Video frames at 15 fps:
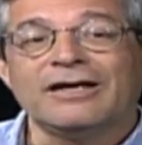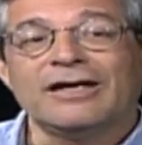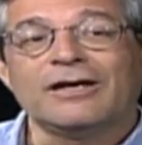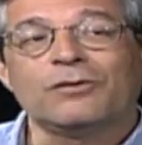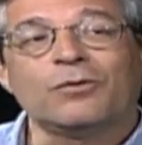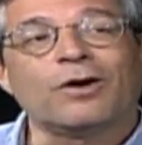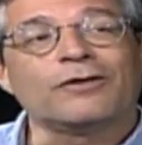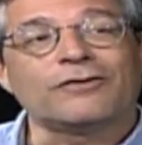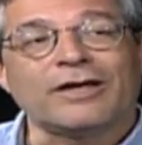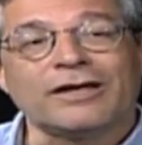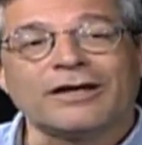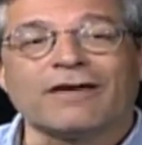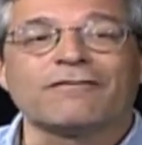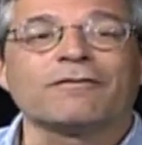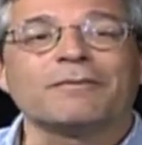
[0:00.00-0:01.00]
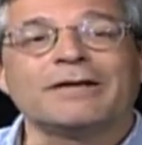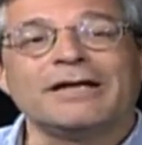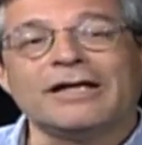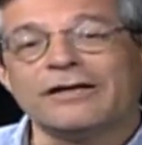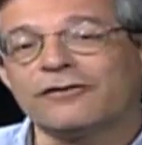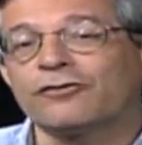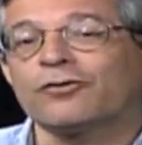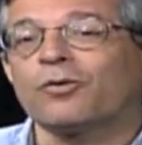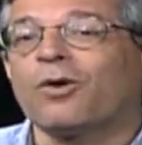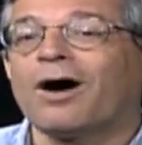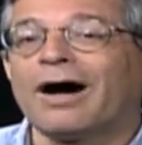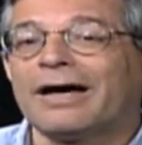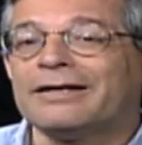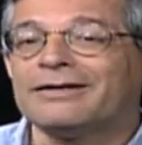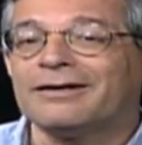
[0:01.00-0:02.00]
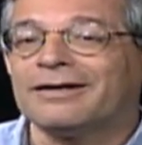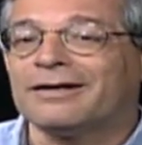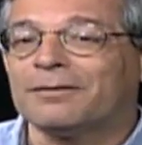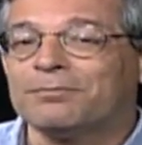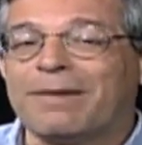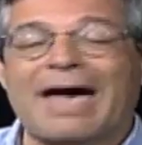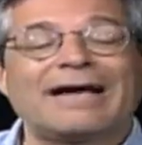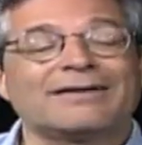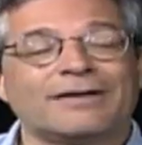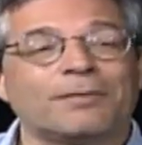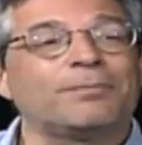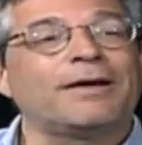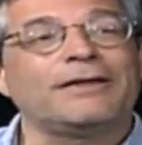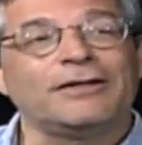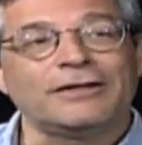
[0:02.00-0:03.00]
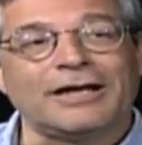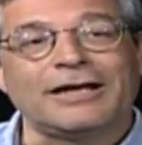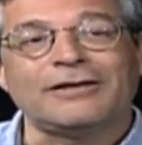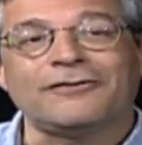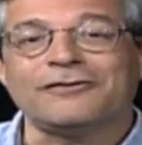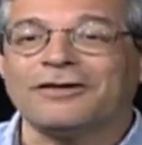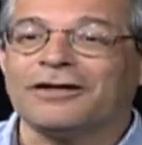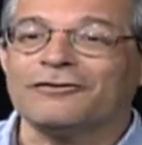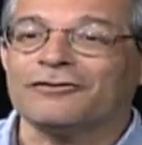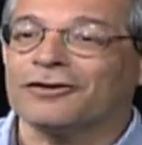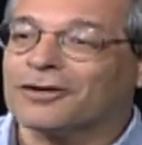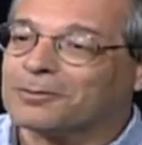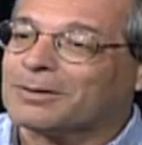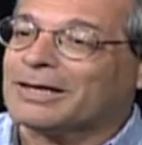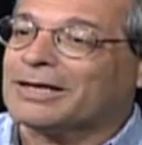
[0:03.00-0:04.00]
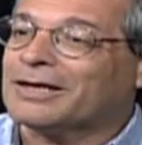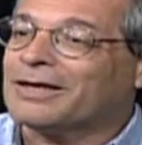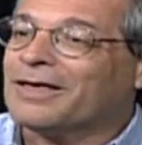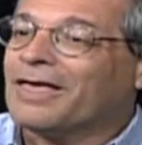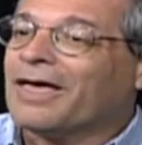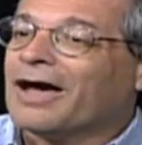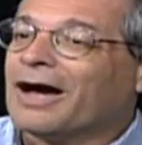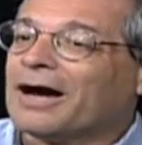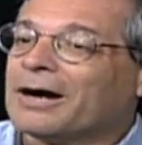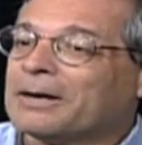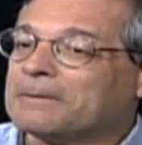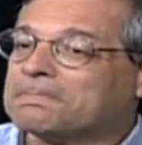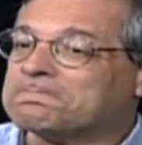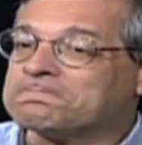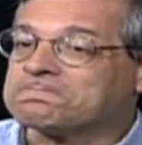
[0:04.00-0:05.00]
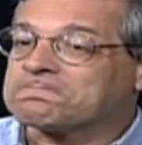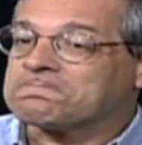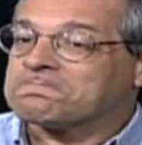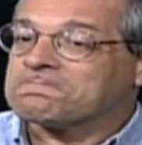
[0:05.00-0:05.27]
it was a government hit squad uh, backed up by the United States Army. Um,